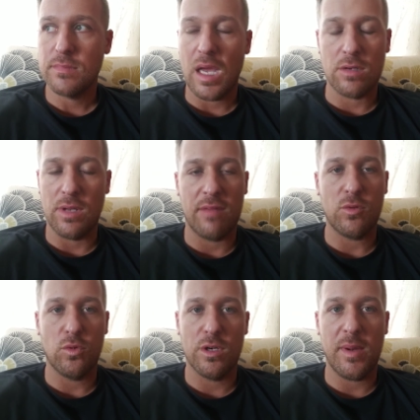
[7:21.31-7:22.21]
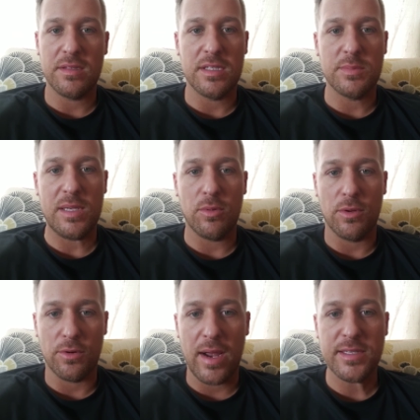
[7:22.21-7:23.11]
I don't have to worry about these people
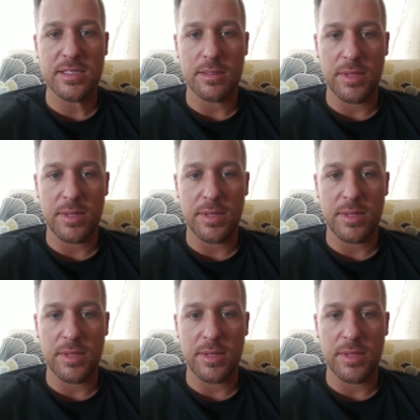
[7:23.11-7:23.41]
harassing